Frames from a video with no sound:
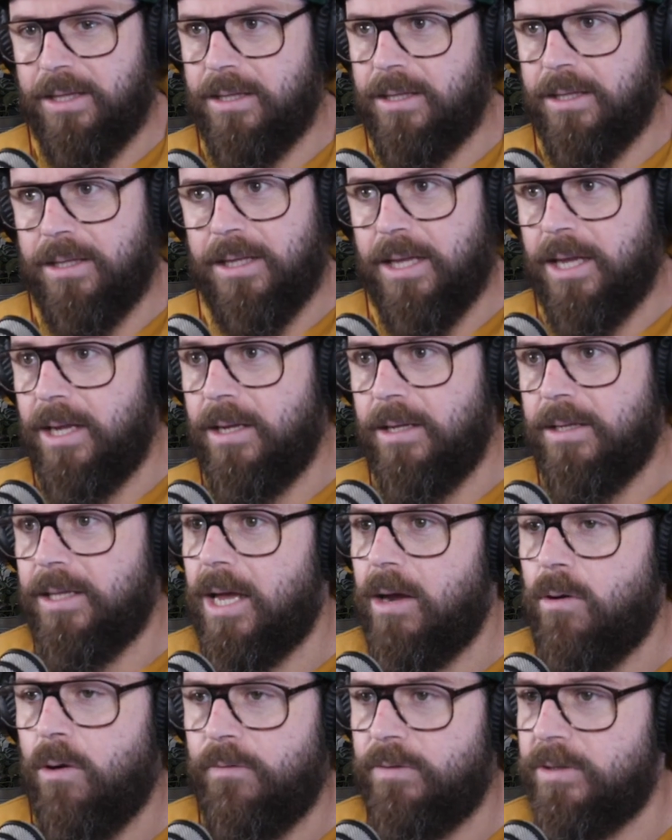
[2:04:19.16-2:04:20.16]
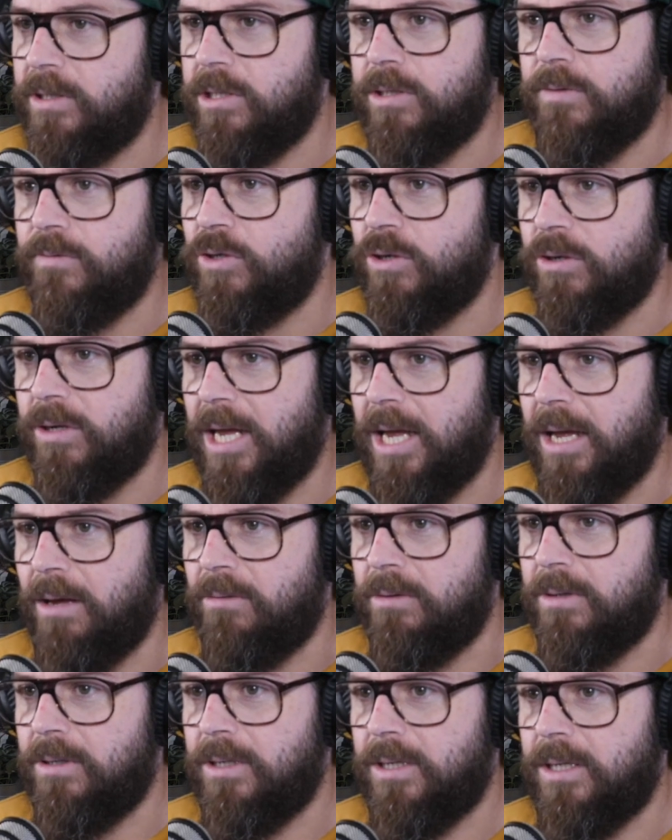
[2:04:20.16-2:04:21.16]
Their offices have shut down
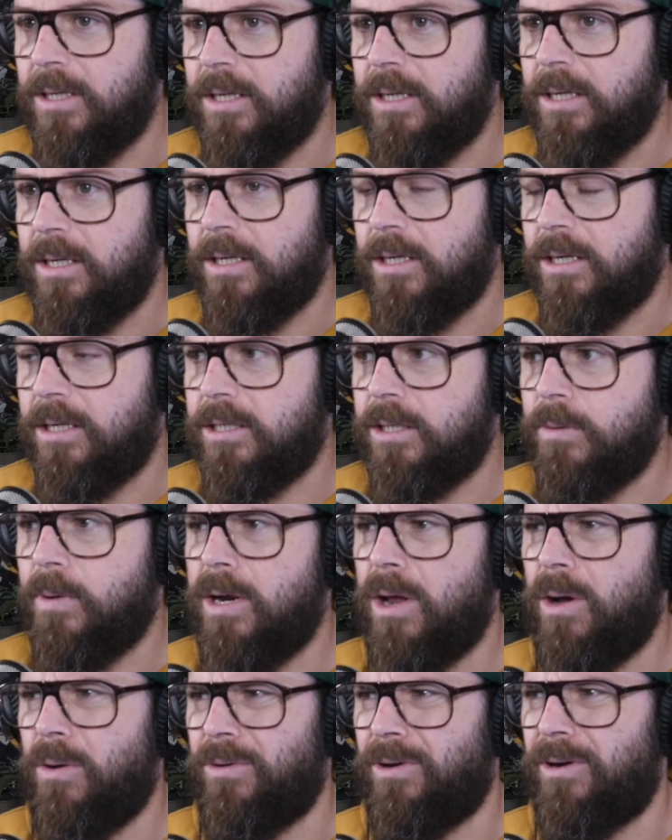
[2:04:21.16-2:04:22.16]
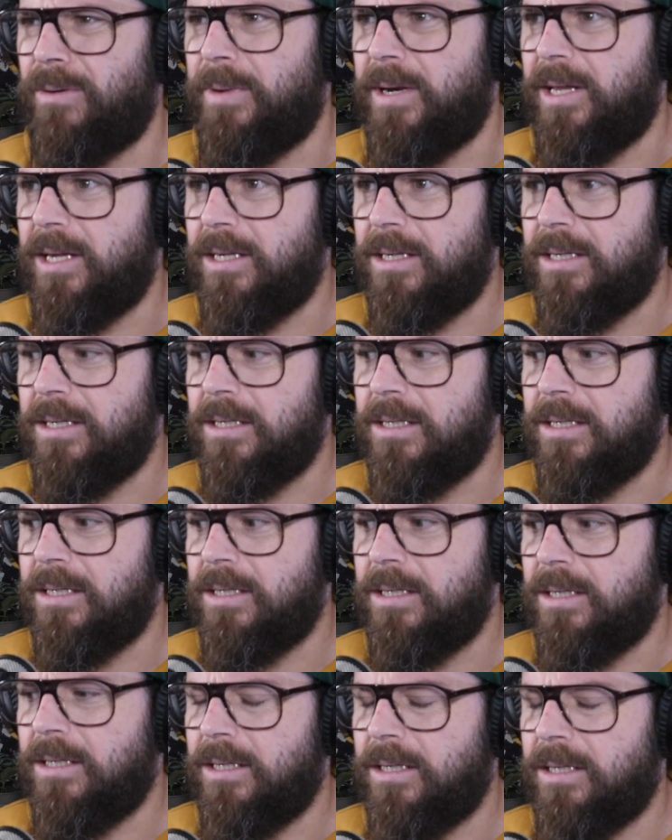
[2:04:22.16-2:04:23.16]
because they went, hold on a minute,
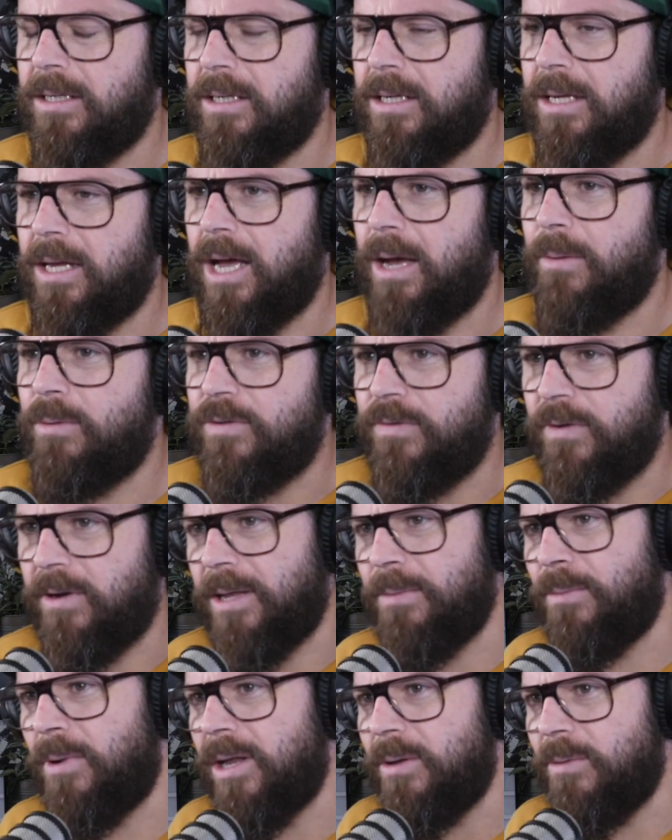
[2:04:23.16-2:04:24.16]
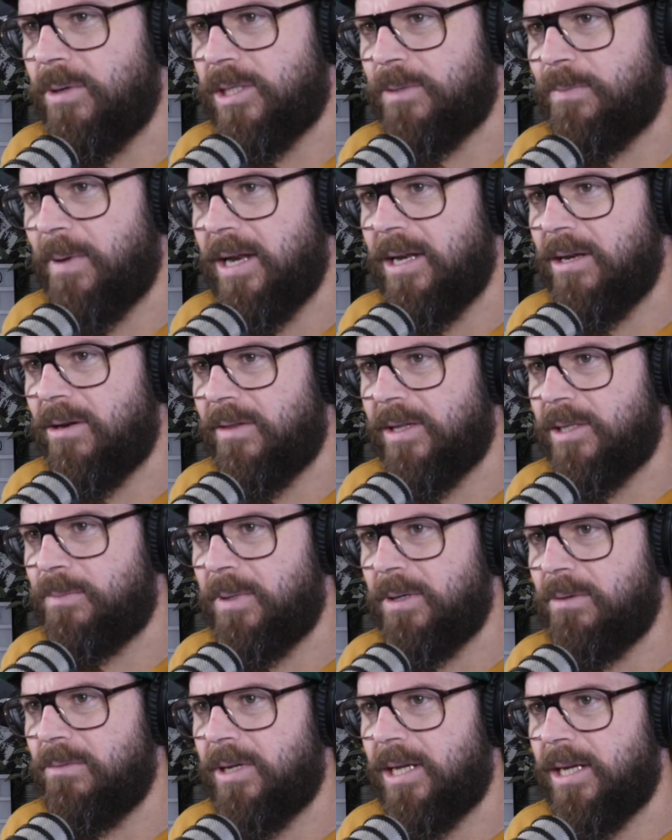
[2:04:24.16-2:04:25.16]
how much fucking money are we spending on this
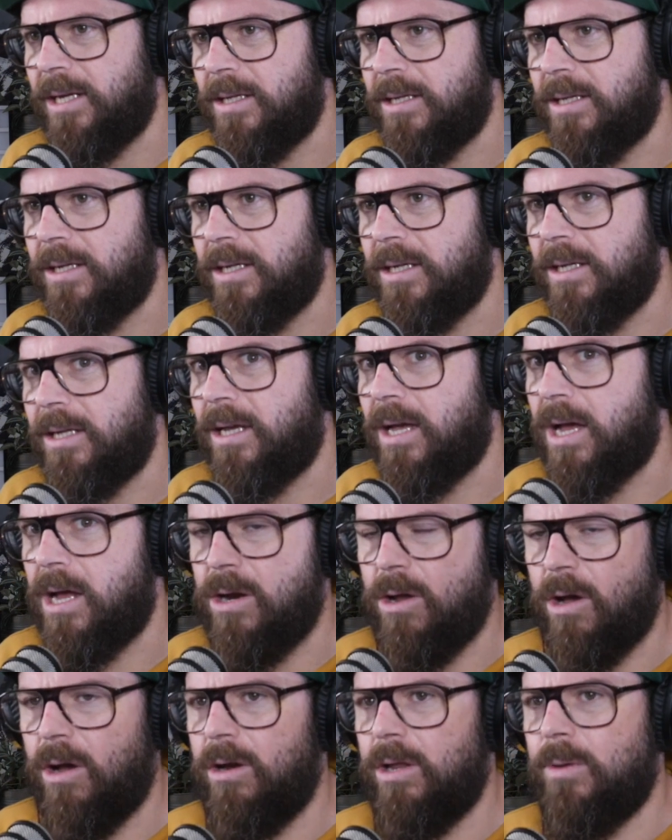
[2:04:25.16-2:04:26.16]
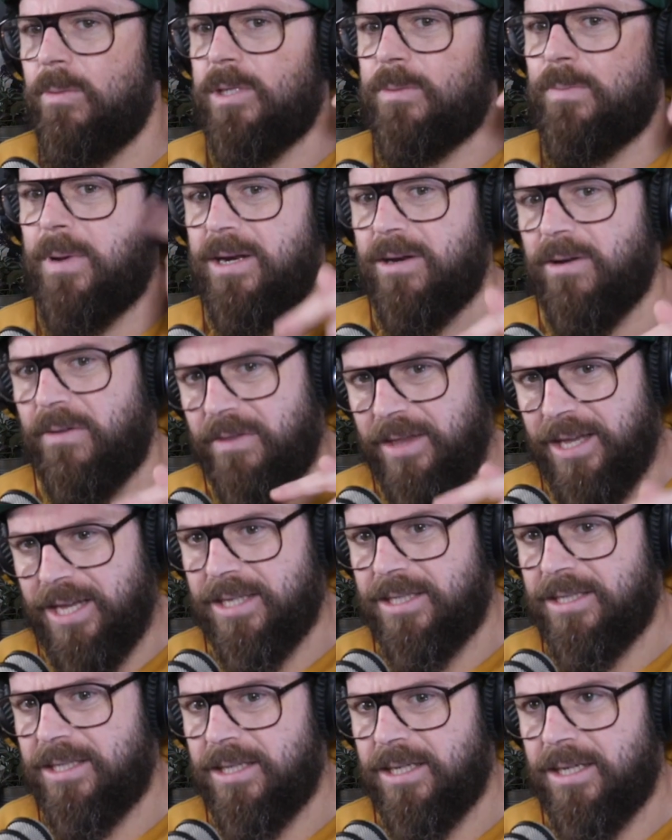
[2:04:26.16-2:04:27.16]
building? And not only are we spending on
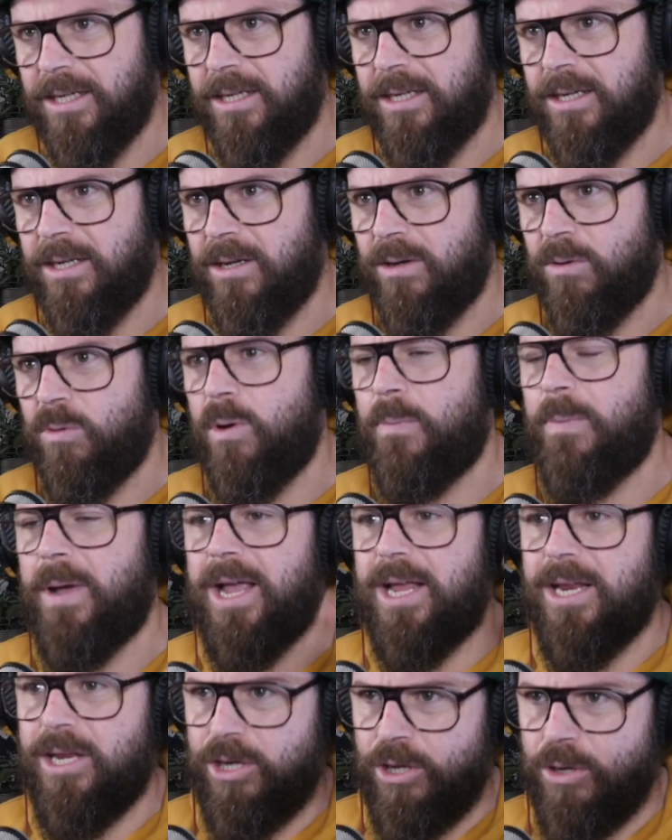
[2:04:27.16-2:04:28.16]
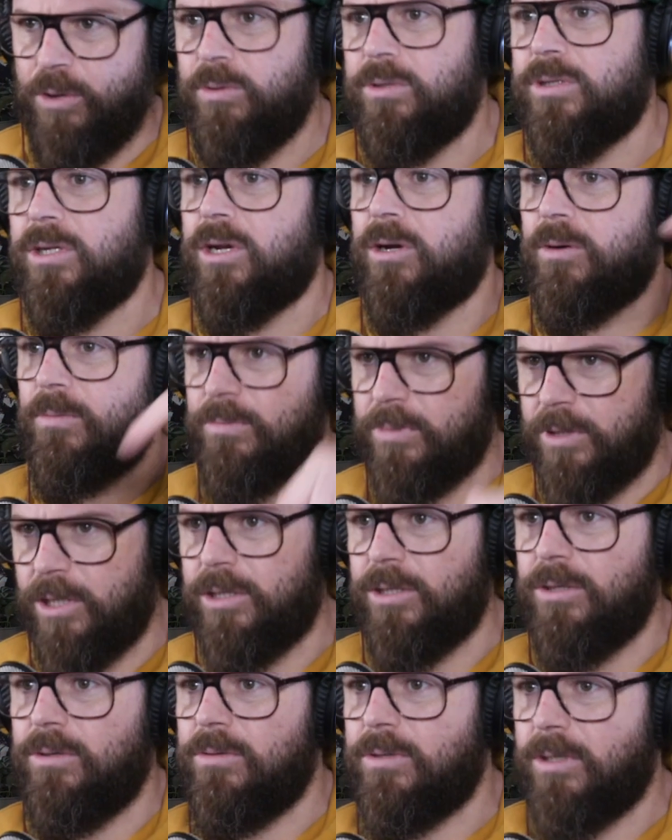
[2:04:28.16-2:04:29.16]
this, we're paying you to come to
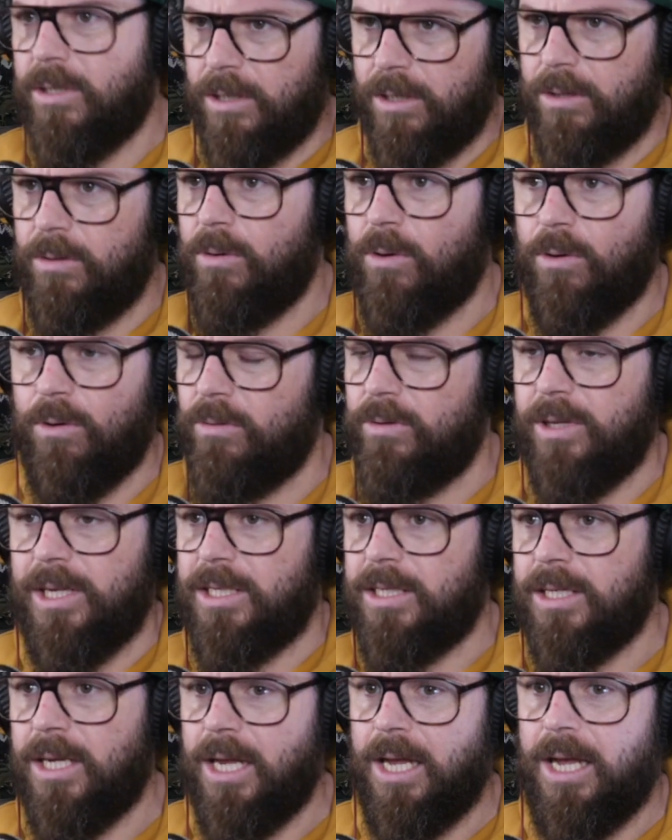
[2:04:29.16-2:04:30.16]
do all this.